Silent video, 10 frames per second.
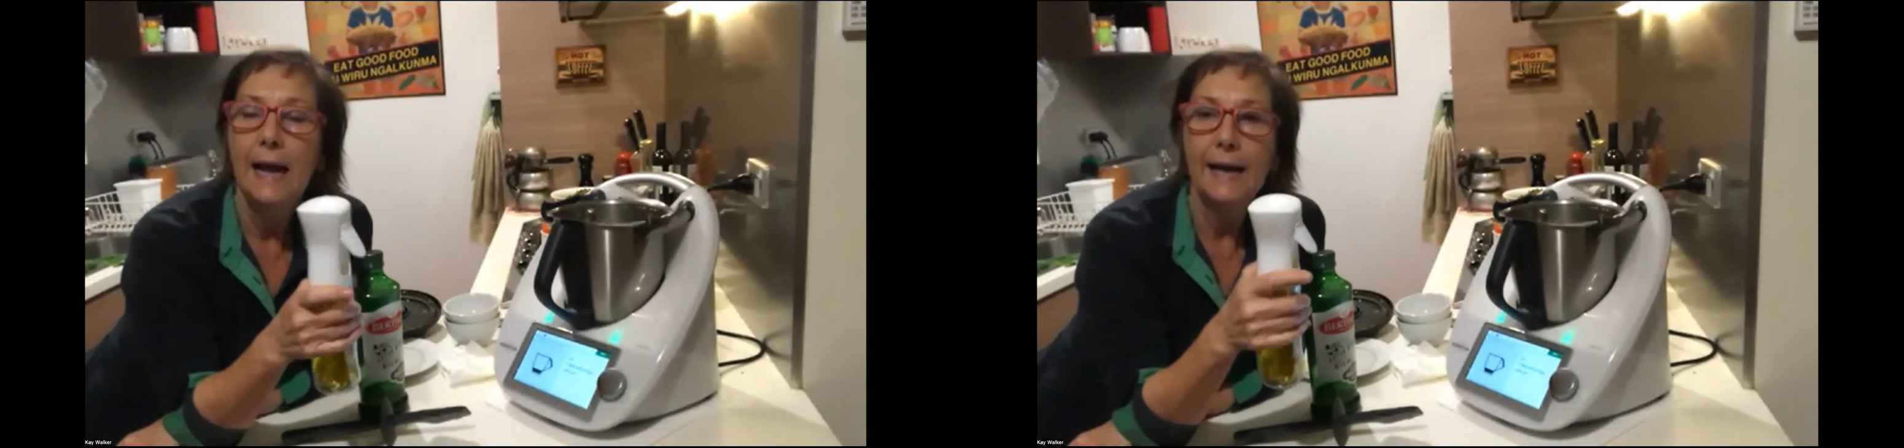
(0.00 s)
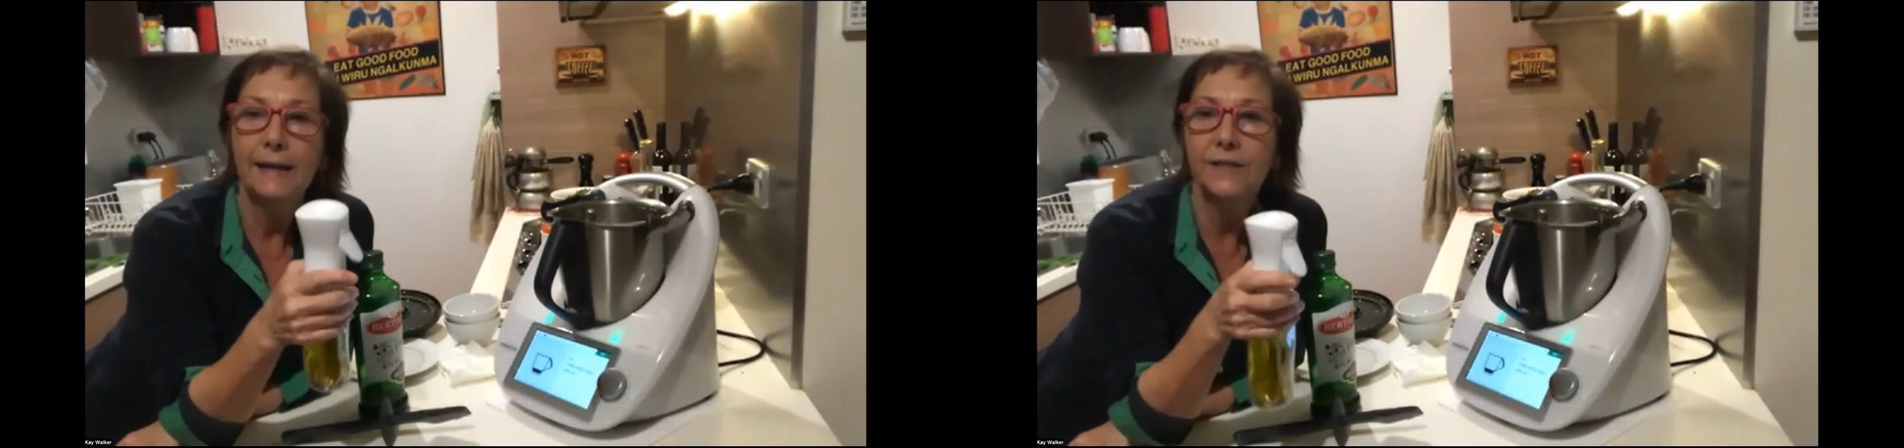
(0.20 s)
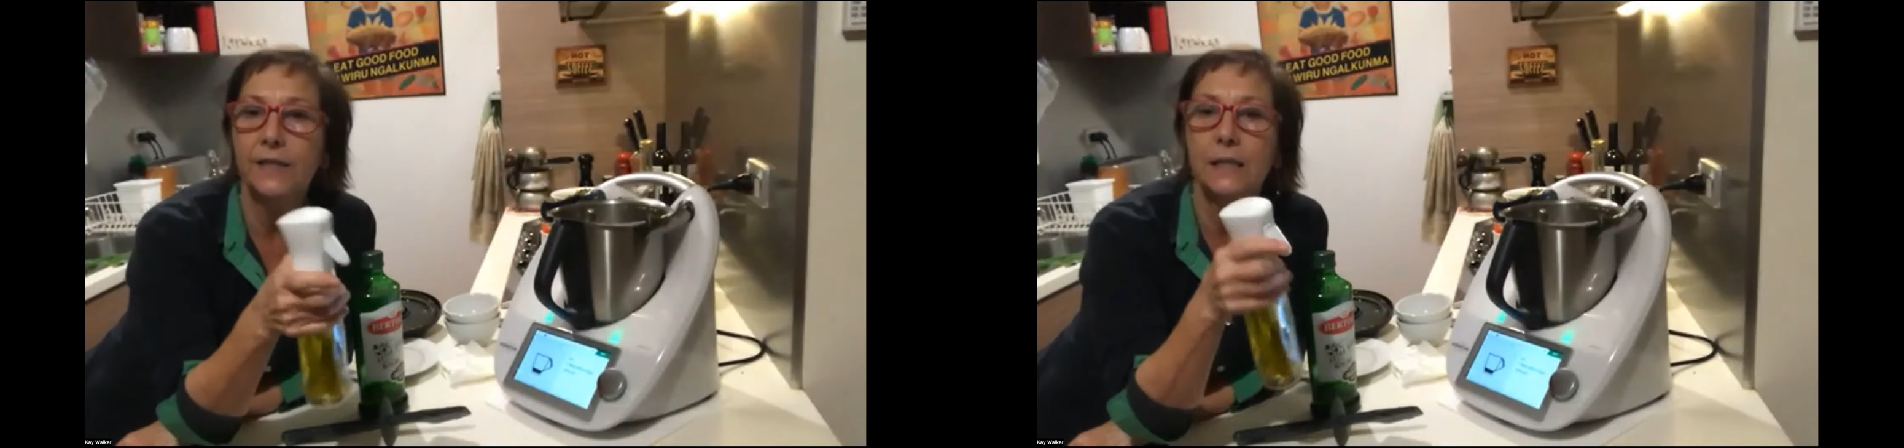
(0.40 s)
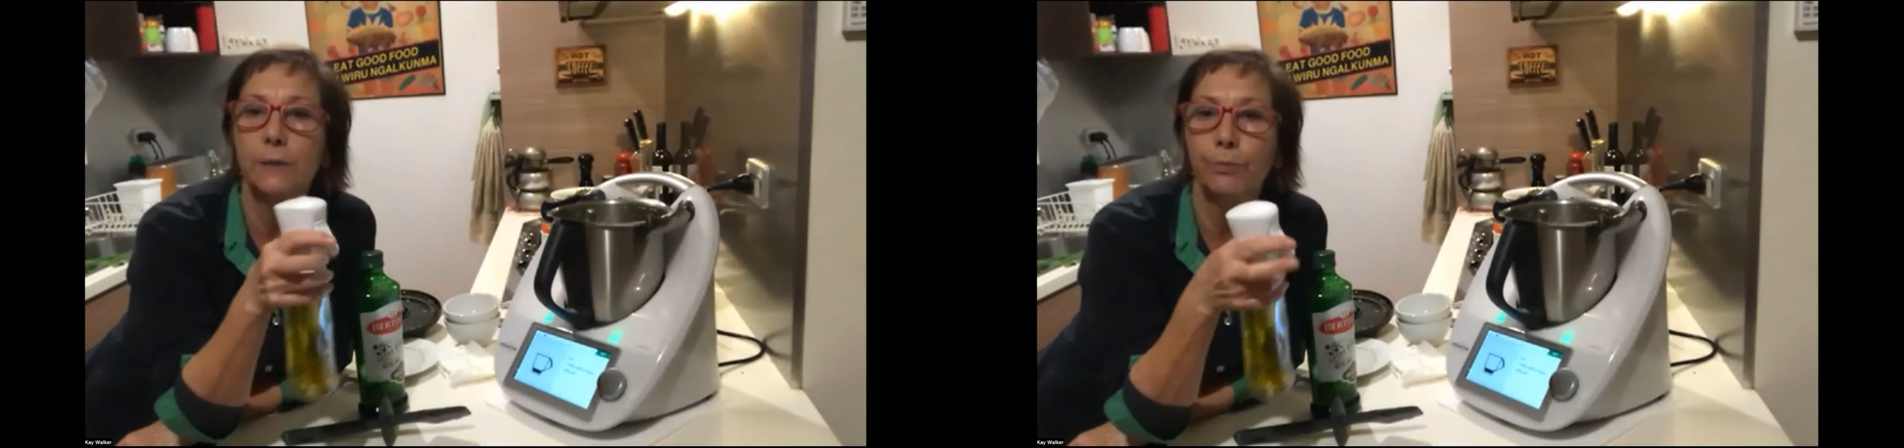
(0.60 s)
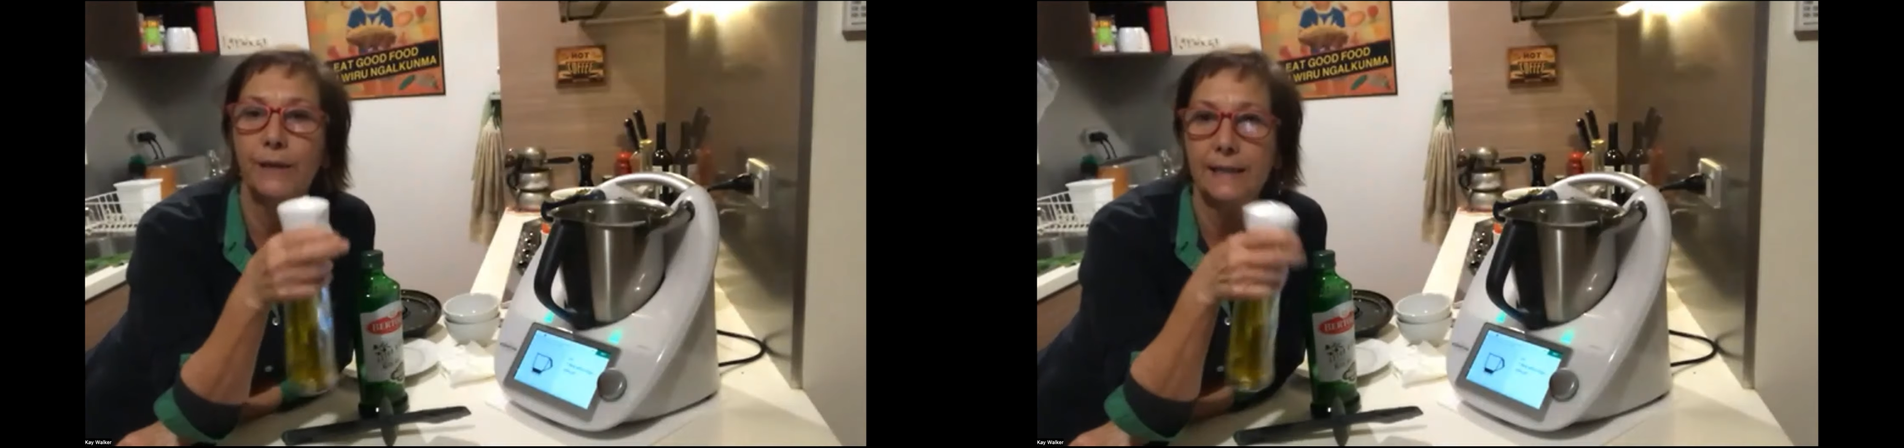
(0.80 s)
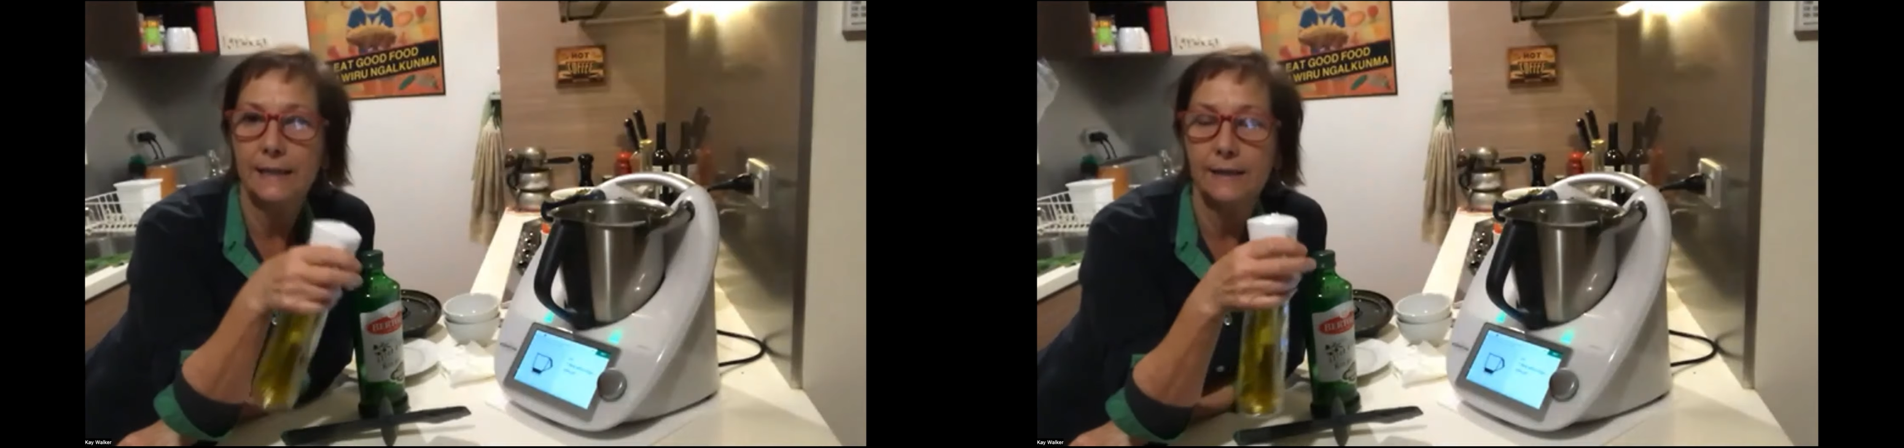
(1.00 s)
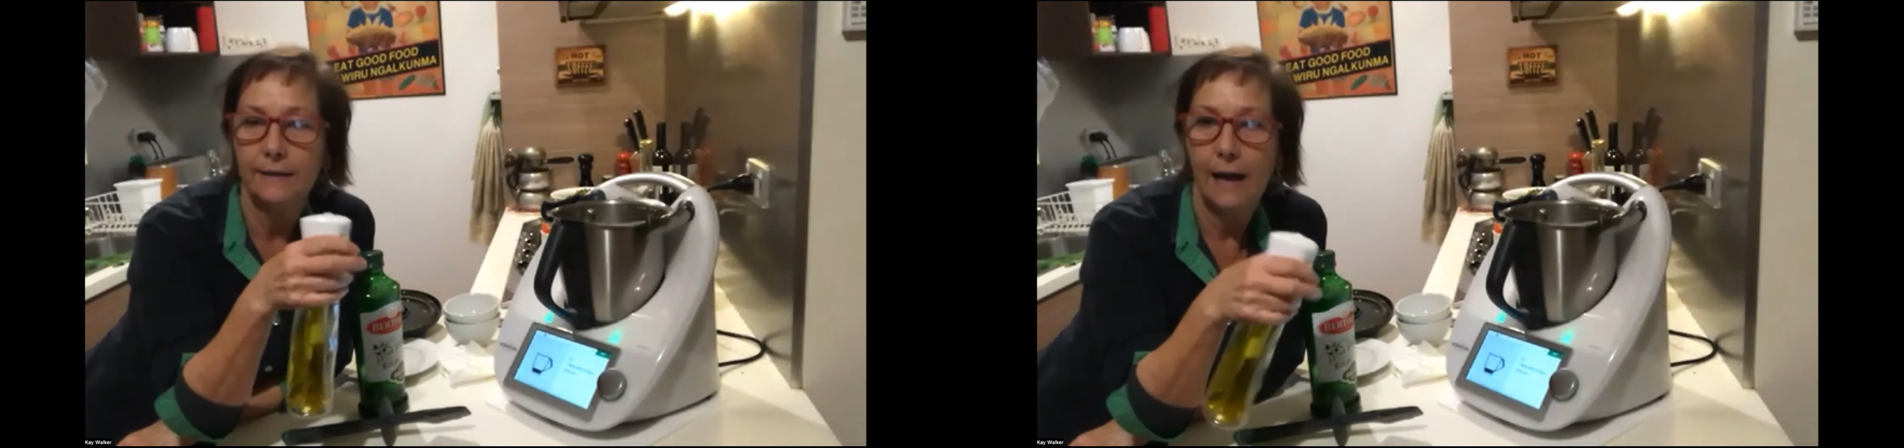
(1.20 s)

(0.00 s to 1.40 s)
and I just spritzed